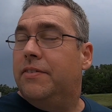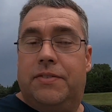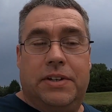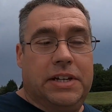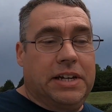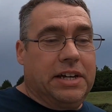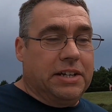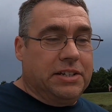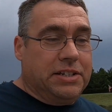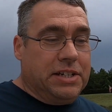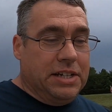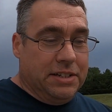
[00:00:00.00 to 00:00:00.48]
If
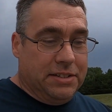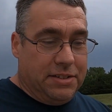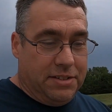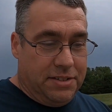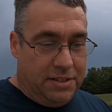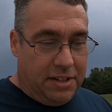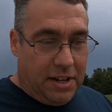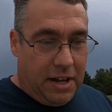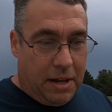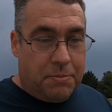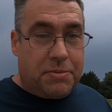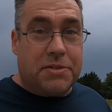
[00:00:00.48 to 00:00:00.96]
you get a chance
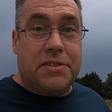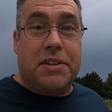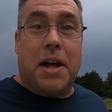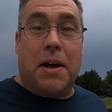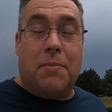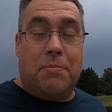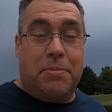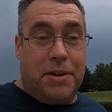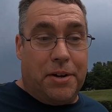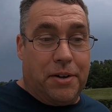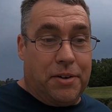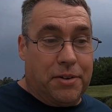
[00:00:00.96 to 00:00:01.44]
to stop,
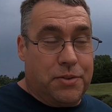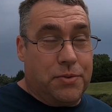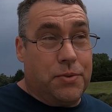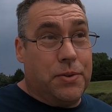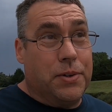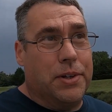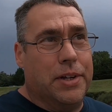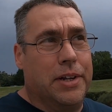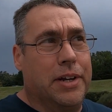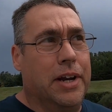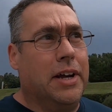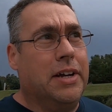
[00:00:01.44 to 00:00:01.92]
stop here. It's
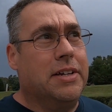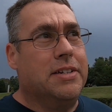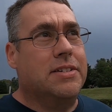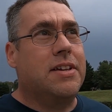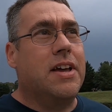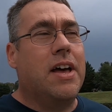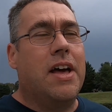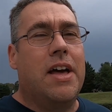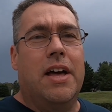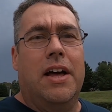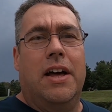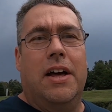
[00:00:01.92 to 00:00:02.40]
really
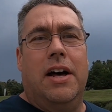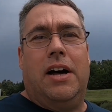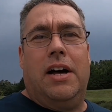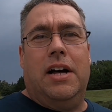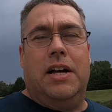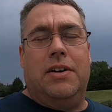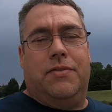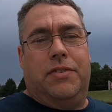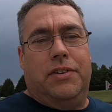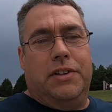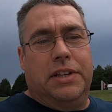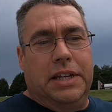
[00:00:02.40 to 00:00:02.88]
nice.
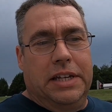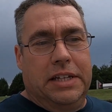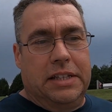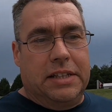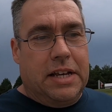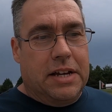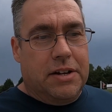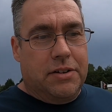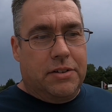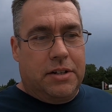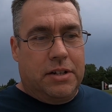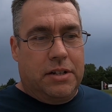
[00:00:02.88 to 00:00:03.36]
I'll have a
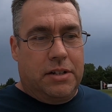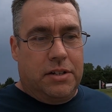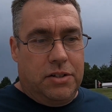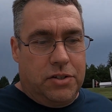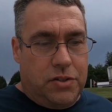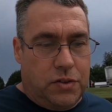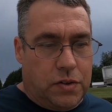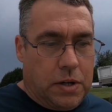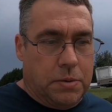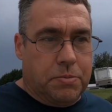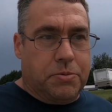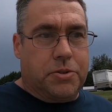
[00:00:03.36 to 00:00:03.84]
link down in the
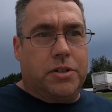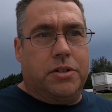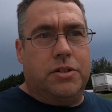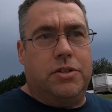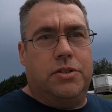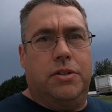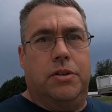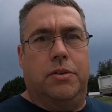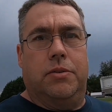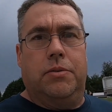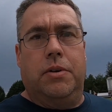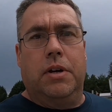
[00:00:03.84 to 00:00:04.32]

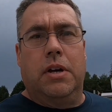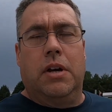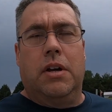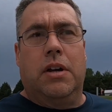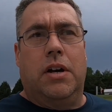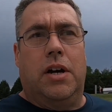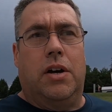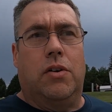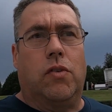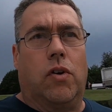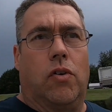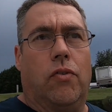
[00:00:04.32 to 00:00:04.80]
description to
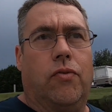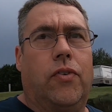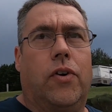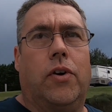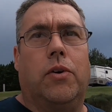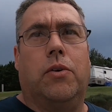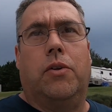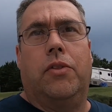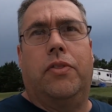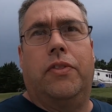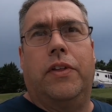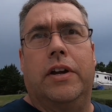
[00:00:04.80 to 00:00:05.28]
a
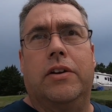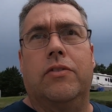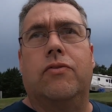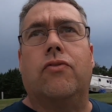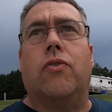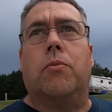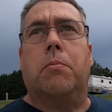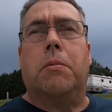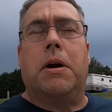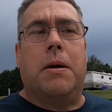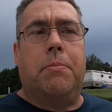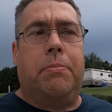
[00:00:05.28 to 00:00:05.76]
referral thing
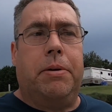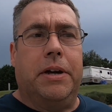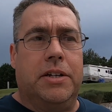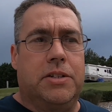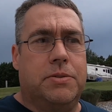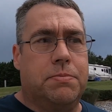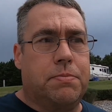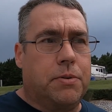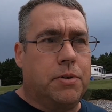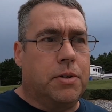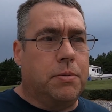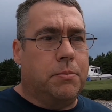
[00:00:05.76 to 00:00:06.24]
for My
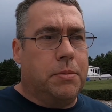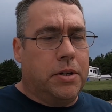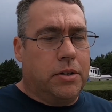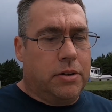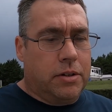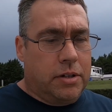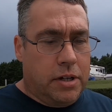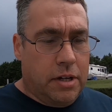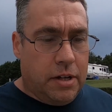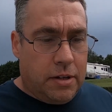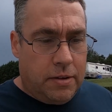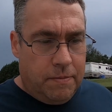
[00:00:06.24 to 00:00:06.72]
Passport
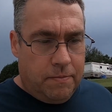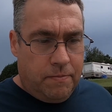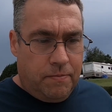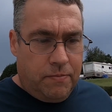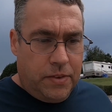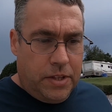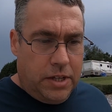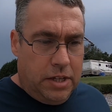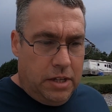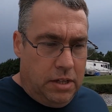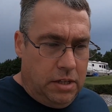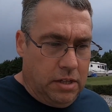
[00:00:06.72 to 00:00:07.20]
America.
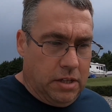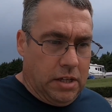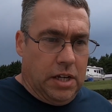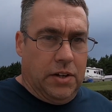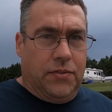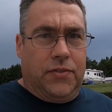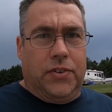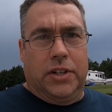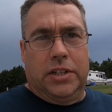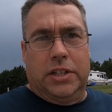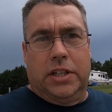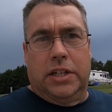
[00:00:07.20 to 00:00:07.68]

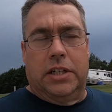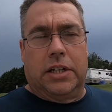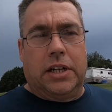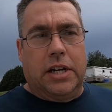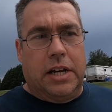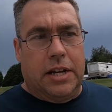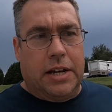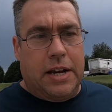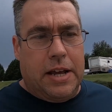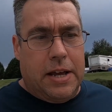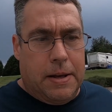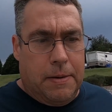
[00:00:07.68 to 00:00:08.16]
If you click
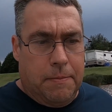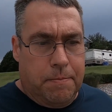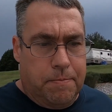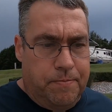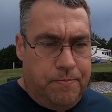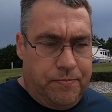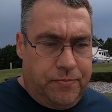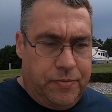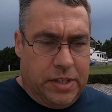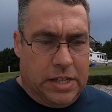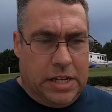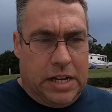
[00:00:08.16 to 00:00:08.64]
on that,
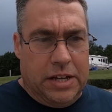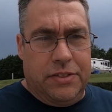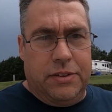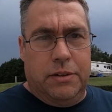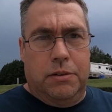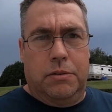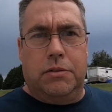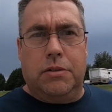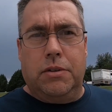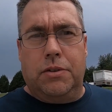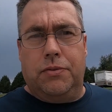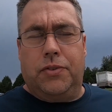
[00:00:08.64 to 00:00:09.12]
I
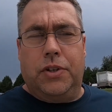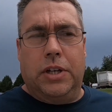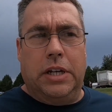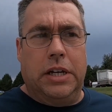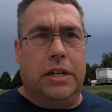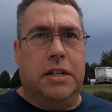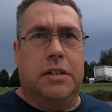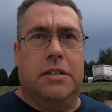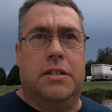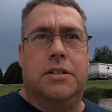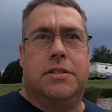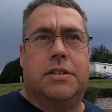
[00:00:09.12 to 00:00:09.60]
don't know if you
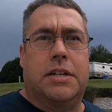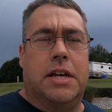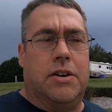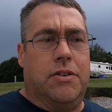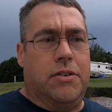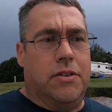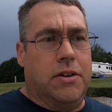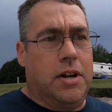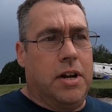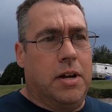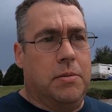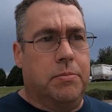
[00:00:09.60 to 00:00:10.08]
get a
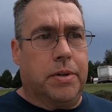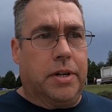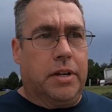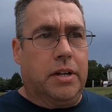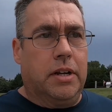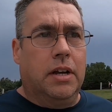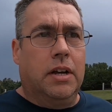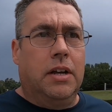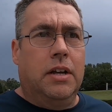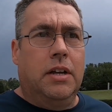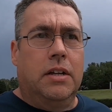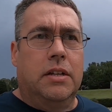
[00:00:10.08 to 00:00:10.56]
discount or not,
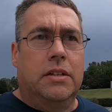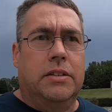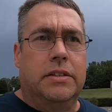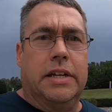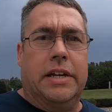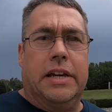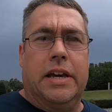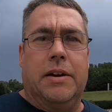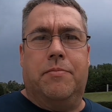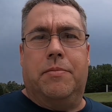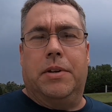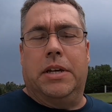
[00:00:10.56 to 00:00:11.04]
but
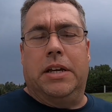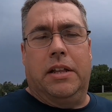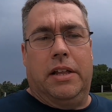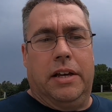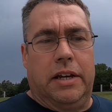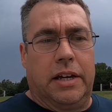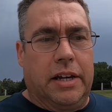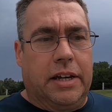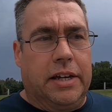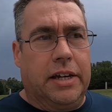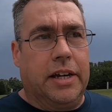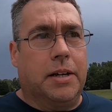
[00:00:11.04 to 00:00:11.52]
they give me
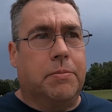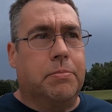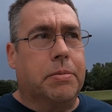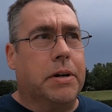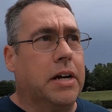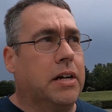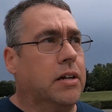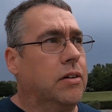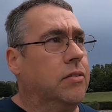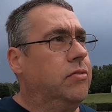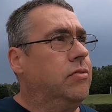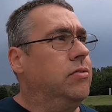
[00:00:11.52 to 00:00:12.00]
like a
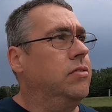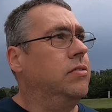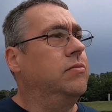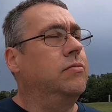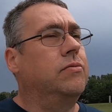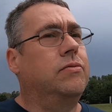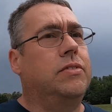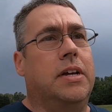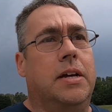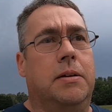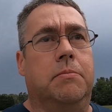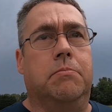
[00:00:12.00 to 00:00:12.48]
kickback of
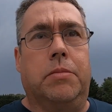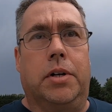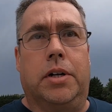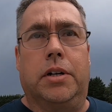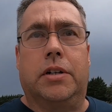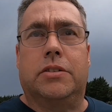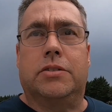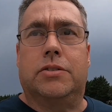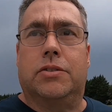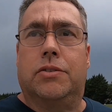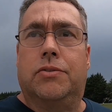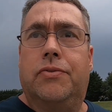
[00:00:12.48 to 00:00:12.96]
10
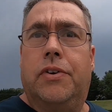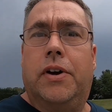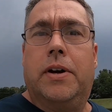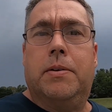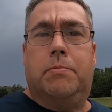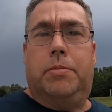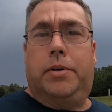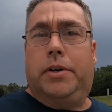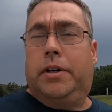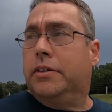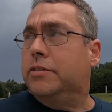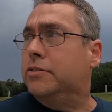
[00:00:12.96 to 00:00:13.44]
bucks or
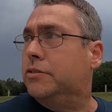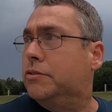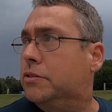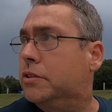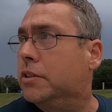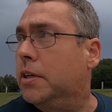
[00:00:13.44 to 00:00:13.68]
5 bucks